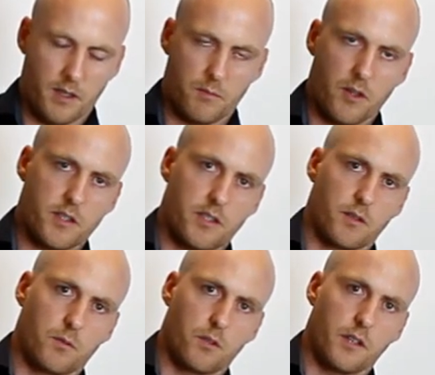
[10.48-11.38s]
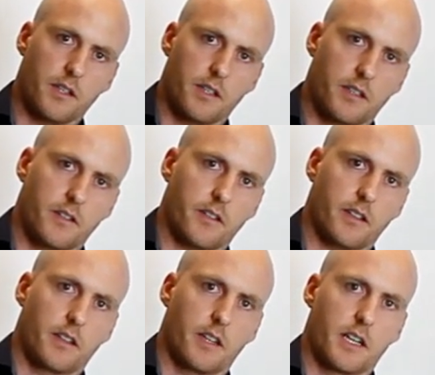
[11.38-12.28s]
immersed in the water, you're just
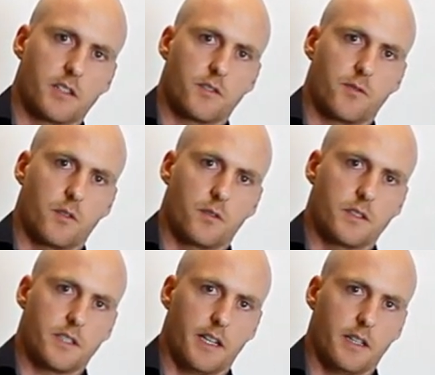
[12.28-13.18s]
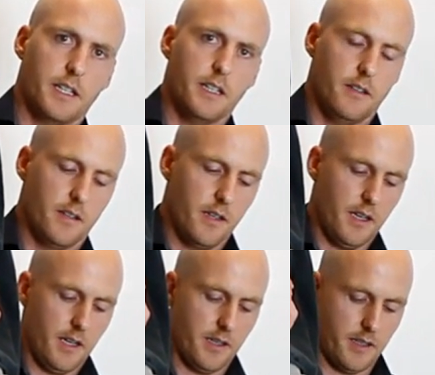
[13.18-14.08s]
going to lunge forward gently
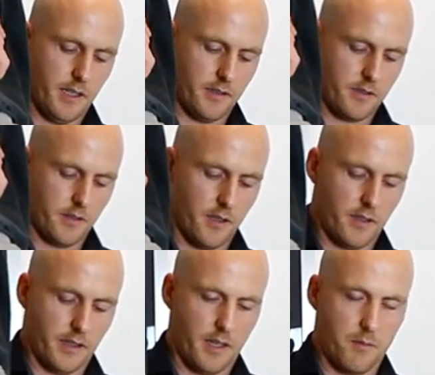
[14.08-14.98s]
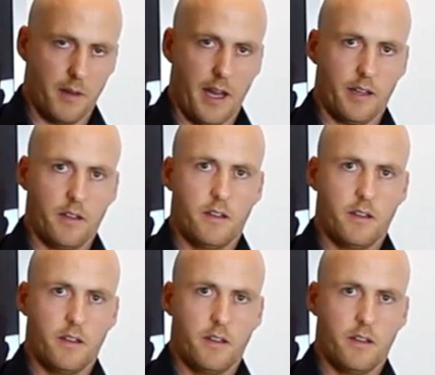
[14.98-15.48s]
and then slowly come back.